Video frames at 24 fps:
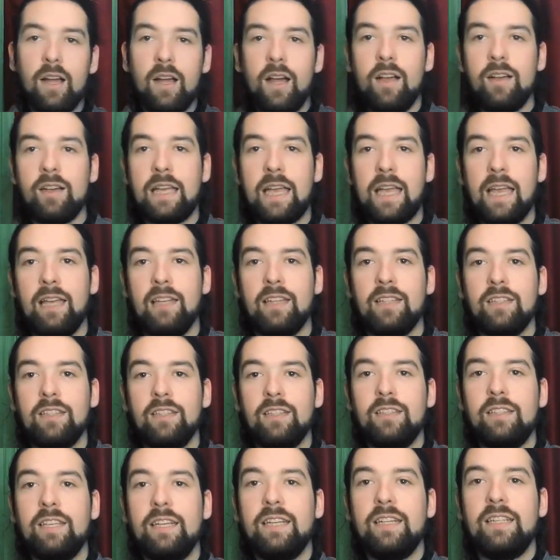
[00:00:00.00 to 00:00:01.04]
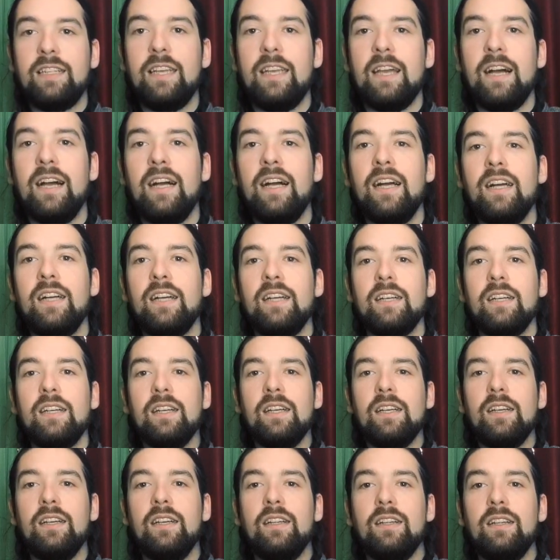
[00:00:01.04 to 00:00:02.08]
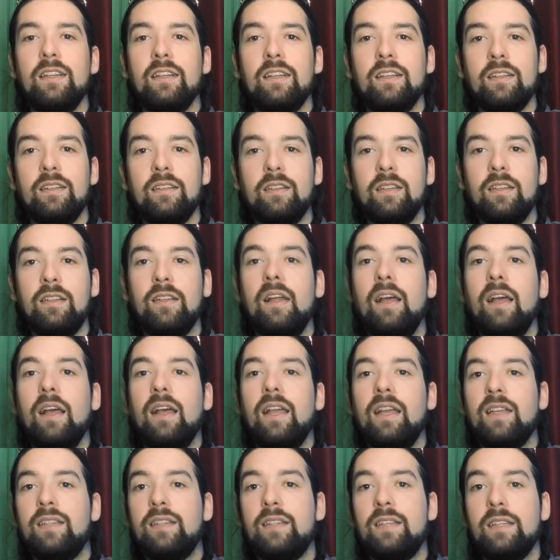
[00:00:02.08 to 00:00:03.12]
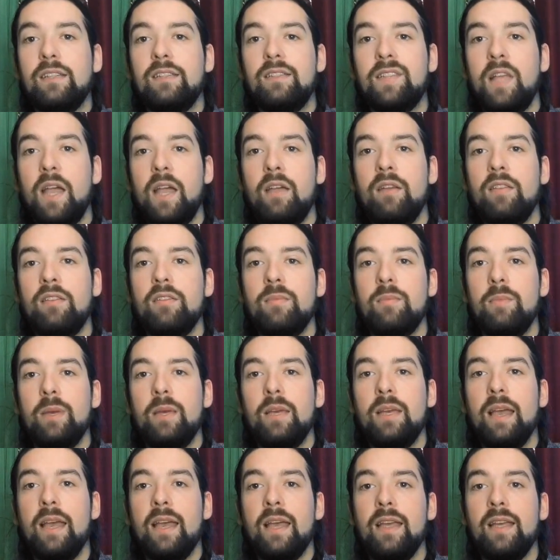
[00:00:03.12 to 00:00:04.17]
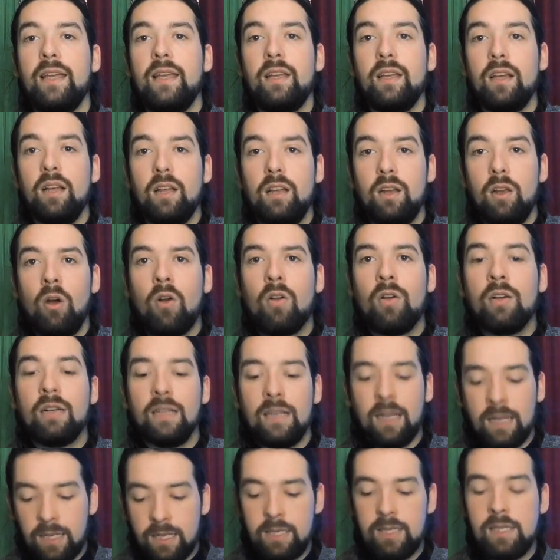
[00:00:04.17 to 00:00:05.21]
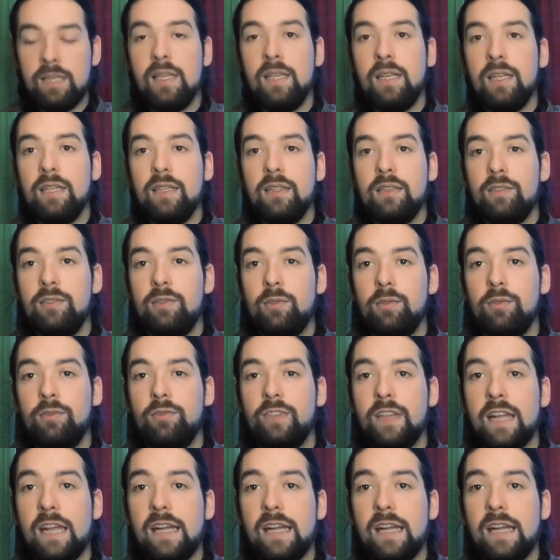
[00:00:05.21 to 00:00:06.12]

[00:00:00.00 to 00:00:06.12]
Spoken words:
Okay, so there they are. It is going to be a longer sort of